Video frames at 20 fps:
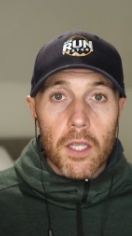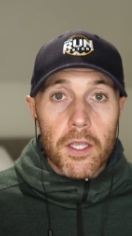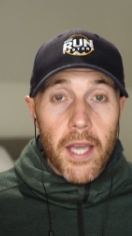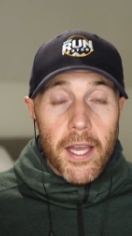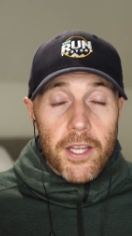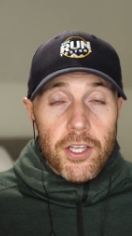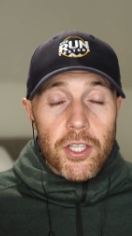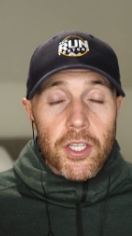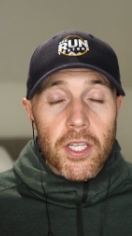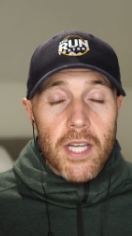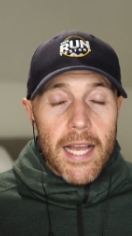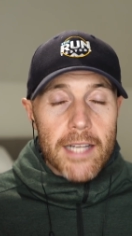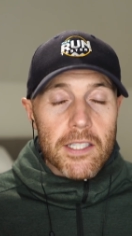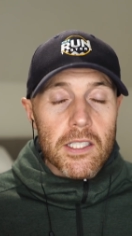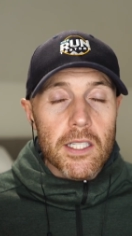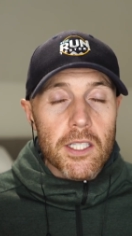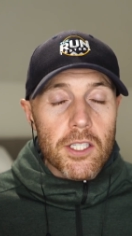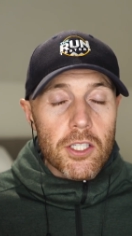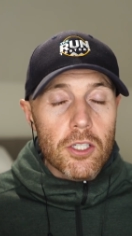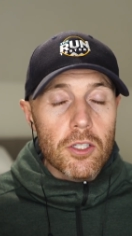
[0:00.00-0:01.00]
Yeah, and you can
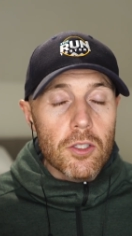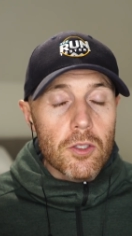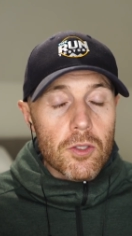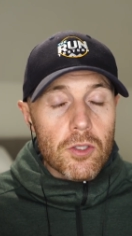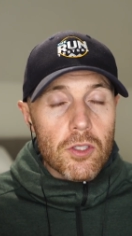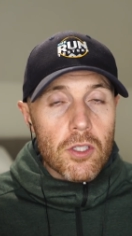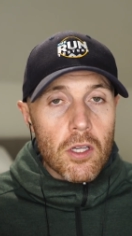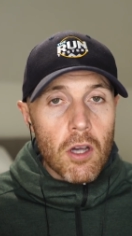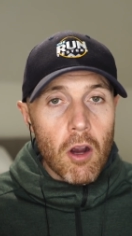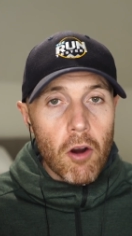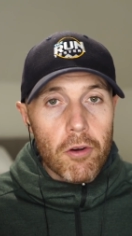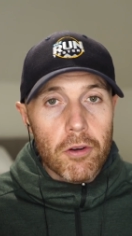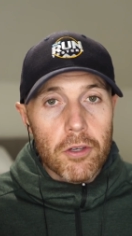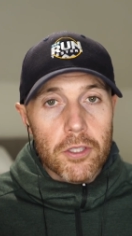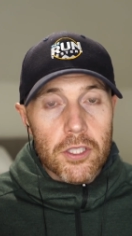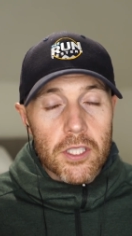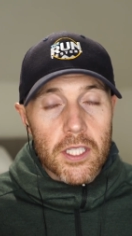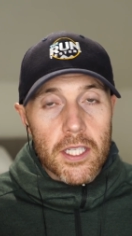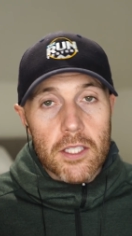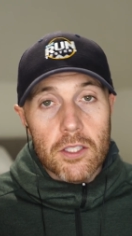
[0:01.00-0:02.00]
actually use
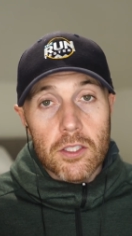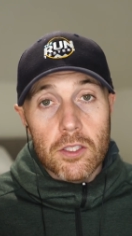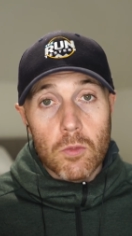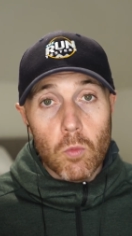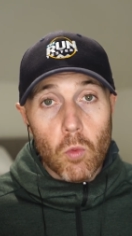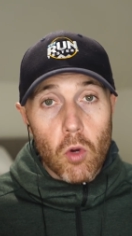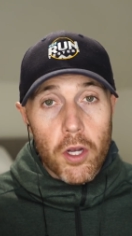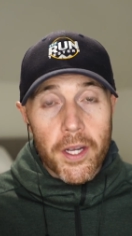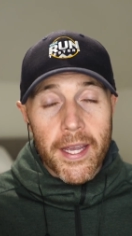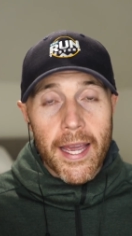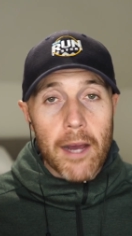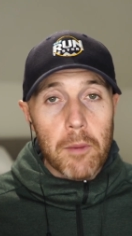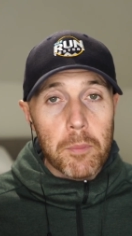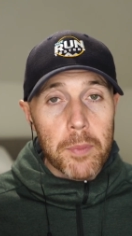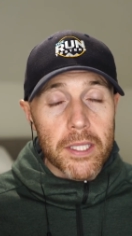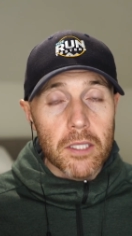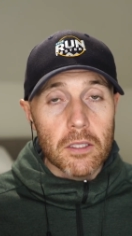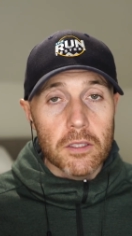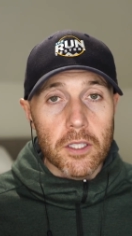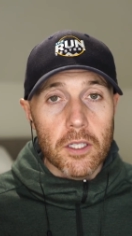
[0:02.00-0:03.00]
COROS's workout
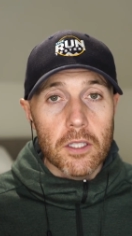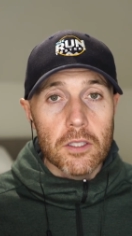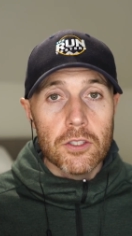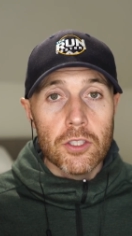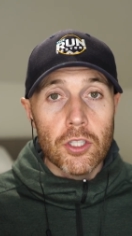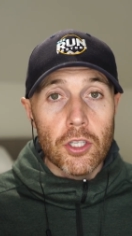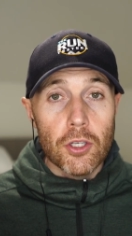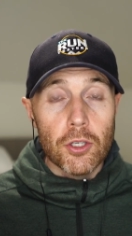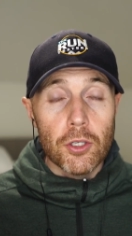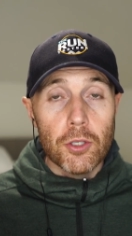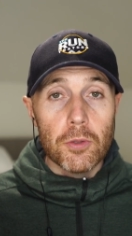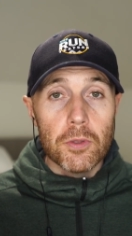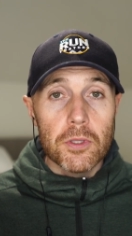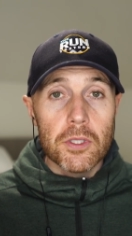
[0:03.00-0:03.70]
builder to